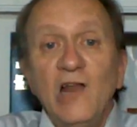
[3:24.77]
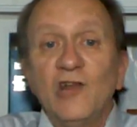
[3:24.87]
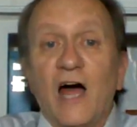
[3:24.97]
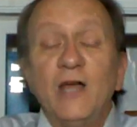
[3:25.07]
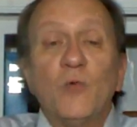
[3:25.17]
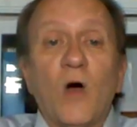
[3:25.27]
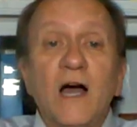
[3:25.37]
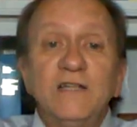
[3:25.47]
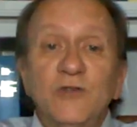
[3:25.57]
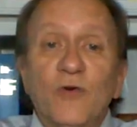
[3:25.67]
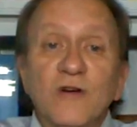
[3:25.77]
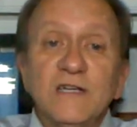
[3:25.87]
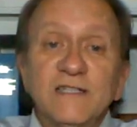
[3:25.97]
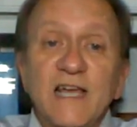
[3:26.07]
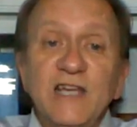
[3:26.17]
Likewise, an
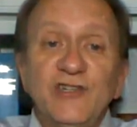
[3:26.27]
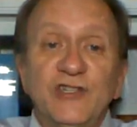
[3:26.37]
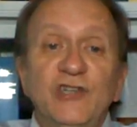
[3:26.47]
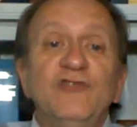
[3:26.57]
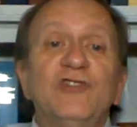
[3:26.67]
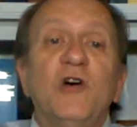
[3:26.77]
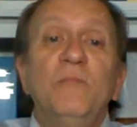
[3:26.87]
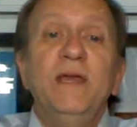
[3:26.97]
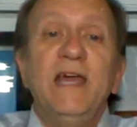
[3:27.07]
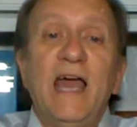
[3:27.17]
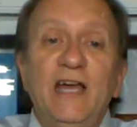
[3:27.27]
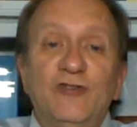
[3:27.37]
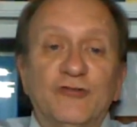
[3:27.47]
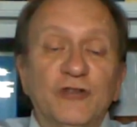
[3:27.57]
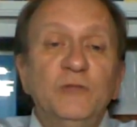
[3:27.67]
organization. You show me a
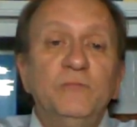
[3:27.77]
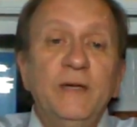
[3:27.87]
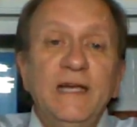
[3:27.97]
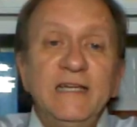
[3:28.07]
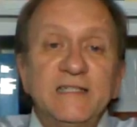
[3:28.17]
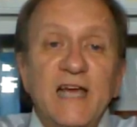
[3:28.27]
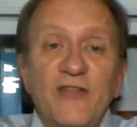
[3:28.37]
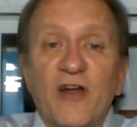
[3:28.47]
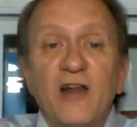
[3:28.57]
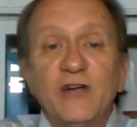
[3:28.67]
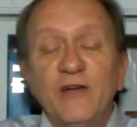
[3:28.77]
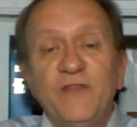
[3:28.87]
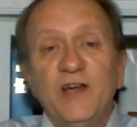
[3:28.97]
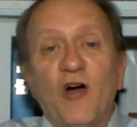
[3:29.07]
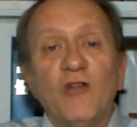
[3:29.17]
group meeting together, I don't care if
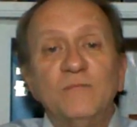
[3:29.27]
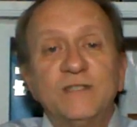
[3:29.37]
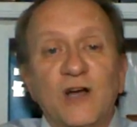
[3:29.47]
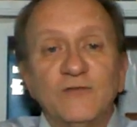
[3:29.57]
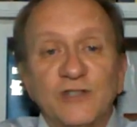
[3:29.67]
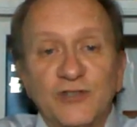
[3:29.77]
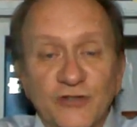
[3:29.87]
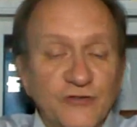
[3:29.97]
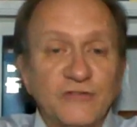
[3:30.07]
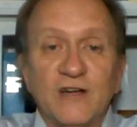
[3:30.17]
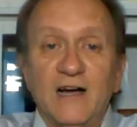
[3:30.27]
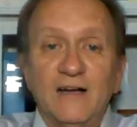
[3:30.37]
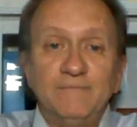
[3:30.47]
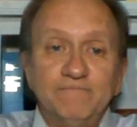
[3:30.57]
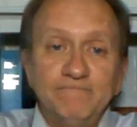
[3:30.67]
they call themselves a church or
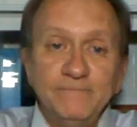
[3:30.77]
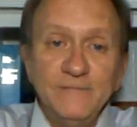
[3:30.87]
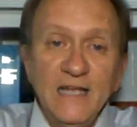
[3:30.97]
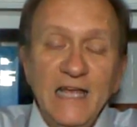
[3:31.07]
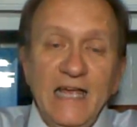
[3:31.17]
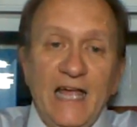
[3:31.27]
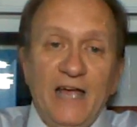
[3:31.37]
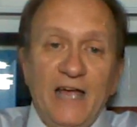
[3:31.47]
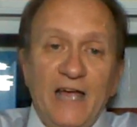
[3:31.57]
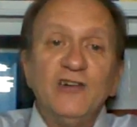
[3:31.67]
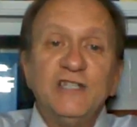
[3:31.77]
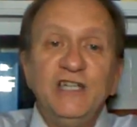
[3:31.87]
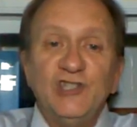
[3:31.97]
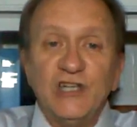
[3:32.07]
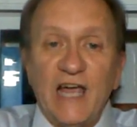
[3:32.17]
not, if they're
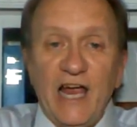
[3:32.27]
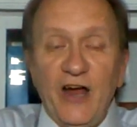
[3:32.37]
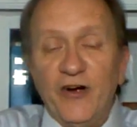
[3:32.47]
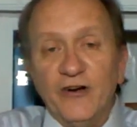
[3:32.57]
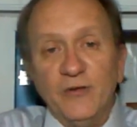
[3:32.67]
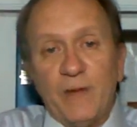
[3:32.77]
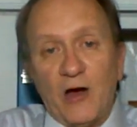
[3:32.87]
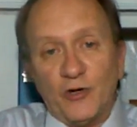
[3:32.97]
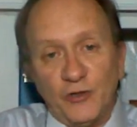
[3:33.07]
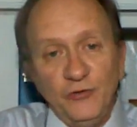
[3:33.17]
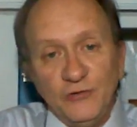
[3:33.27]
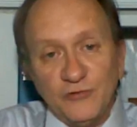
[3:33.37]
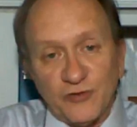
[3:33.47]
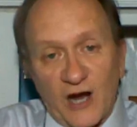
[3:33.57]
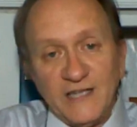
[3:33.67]
teaching error about who
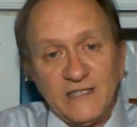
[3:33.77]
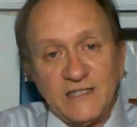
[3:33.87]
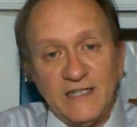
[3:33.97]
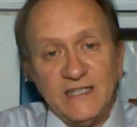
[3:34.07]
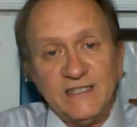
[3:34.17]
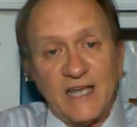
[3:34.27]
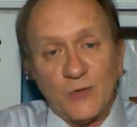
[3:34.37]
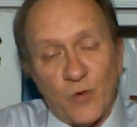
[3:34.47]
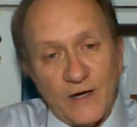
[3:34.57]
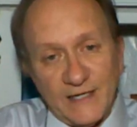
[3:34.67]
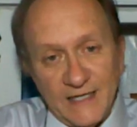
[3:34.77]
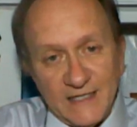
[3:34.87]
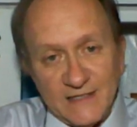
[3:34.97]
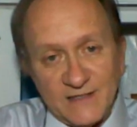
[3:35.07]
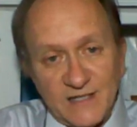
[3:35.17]
Christ is and what he
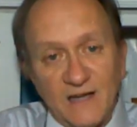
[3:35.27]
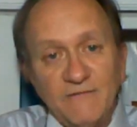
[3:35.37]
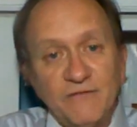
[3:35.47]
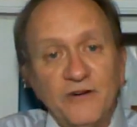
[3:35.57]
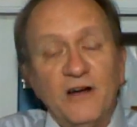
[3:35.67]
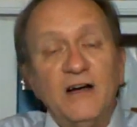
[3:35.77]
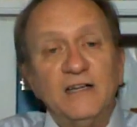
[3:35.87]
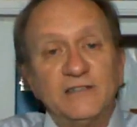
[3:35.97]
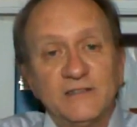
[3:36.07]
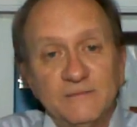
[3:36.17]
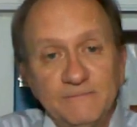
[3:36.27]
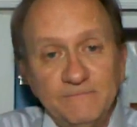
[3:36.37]
has done for us,